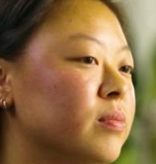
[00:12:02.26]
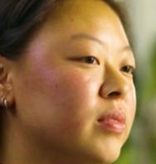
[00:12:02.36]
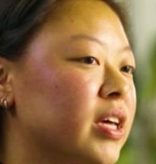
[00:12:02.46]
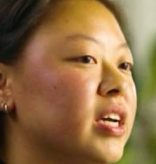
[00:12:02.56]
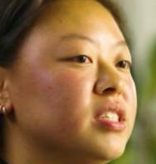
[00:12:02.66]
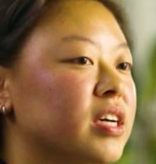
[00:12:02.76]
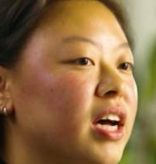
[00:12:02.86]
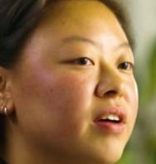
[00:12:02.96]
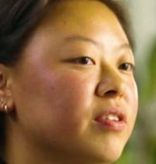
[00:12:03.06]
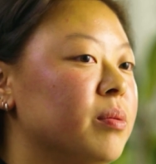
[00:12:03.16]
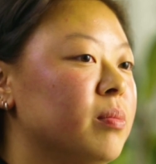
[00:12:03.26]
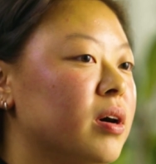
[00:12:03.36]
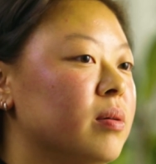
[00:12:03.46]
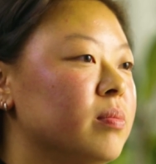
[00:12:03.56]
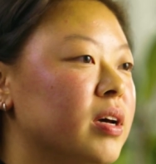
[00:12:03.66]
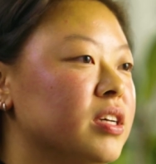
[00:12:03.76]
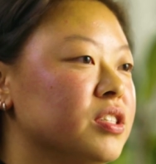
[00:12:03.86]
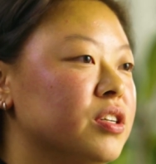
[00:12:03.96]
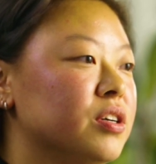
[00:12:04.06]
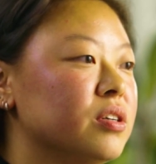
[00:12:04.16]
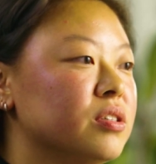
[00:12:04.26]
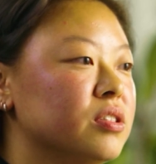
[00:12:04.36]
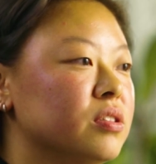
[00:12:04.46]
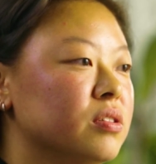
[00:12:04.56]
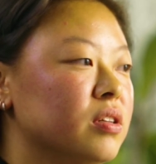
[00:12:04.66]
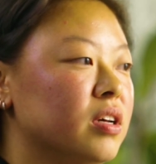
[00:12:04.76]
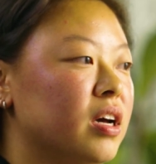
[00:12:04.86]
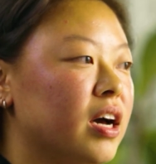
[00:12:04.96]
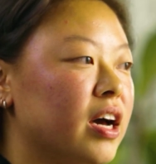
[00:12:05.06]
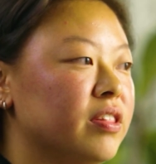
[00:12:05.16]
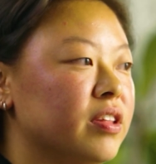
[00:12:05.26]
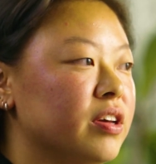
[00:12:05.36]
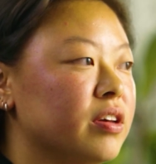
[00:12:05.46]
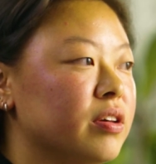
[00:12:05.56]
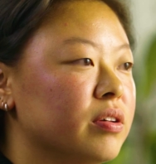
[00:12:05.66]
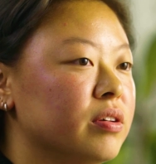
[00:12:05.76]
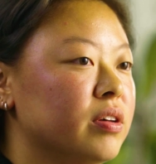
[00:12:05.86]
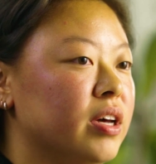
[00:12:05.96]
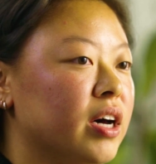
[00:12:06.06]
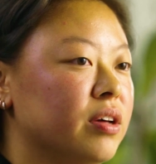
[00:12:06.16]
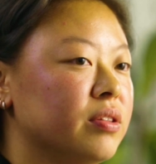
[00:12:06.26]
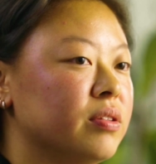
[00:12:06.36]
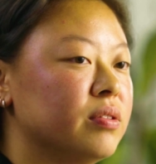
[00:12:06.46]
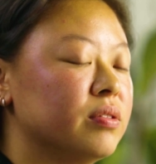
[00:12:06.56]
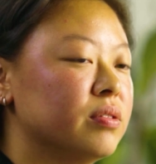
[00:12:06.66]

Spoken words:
Like I said, having a mom as a nurse, I think health